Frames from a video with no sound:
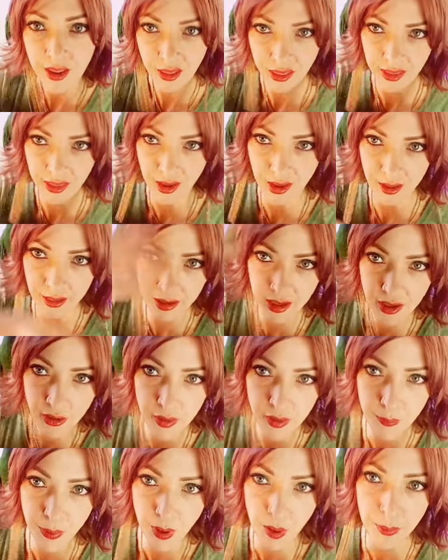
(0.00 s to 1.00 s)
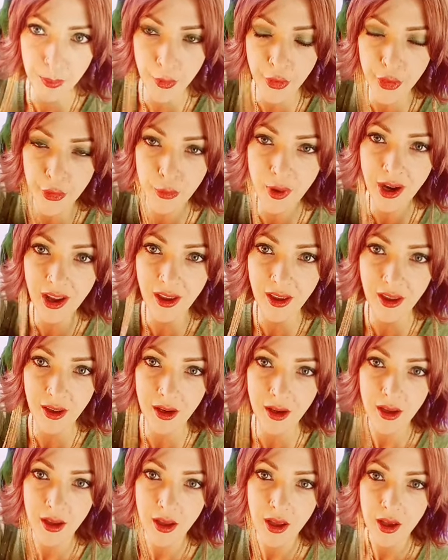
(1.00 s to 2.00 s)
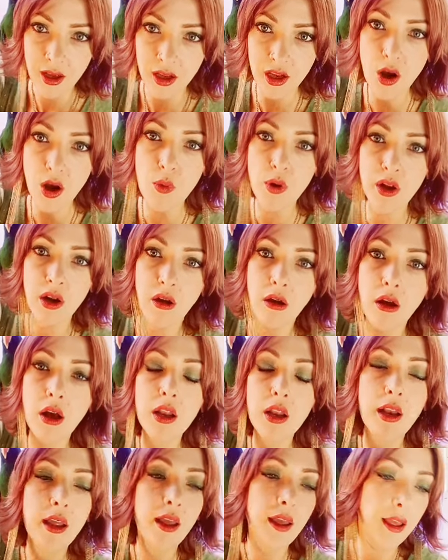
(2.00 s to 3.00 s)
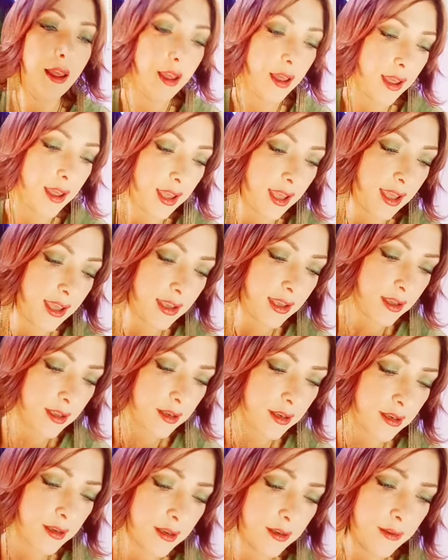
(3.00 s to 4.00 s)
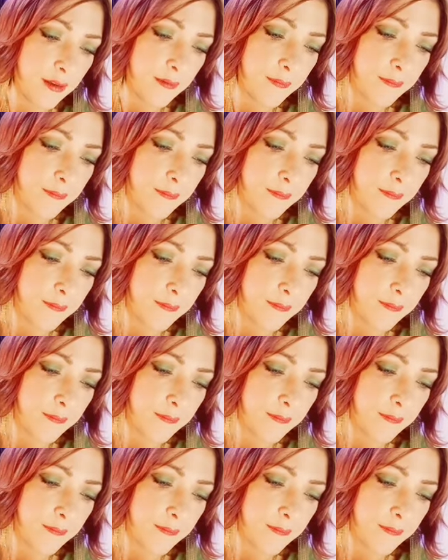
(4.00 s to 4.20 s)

thing, you know, the purple and the red going on. And